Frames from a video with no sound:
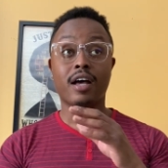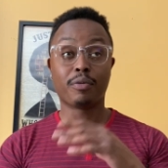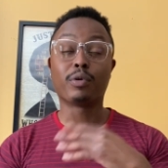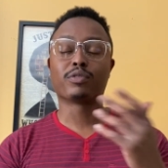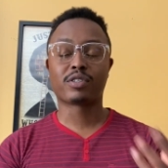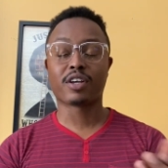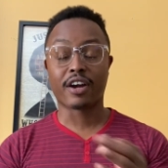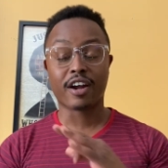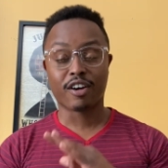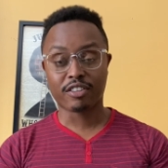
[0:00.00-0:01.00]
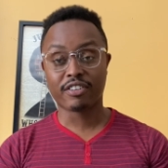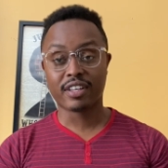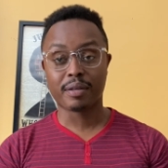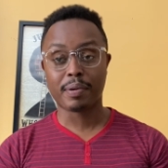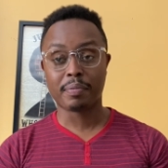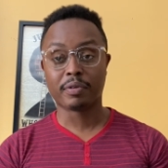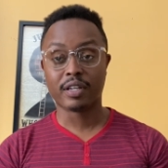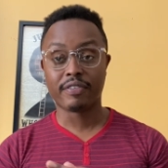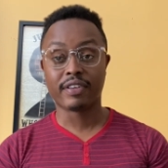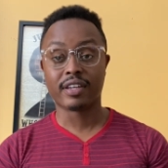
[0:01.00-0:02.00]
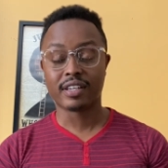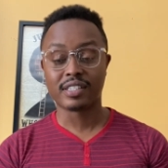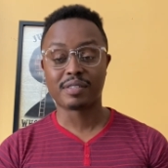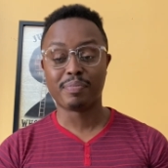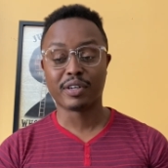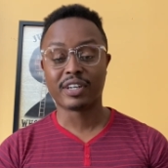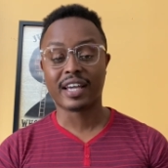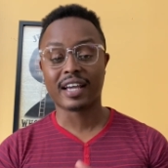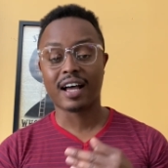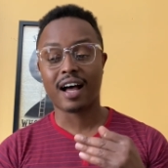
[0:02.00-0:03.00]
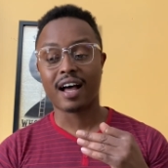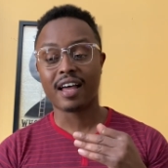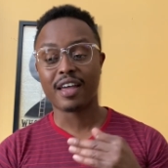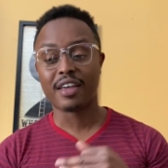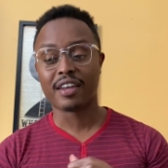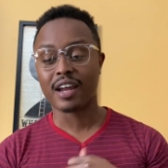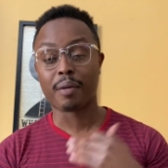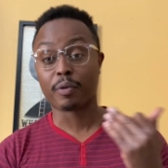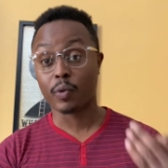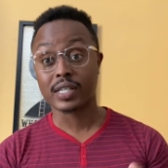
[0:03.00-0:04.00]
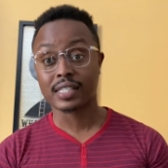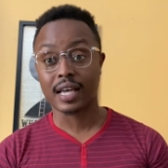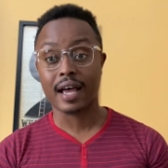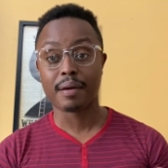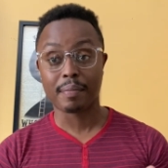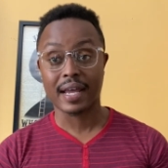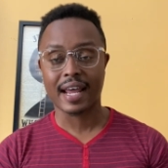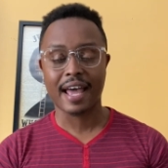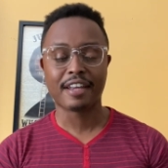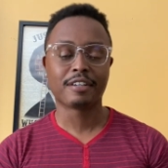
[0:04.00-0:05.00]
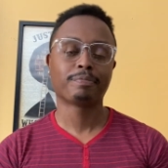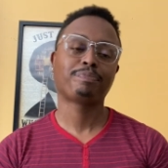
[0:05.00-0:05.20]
Well, sorry, all three of the people live in this building uh, in Upper West Side, Manhattan.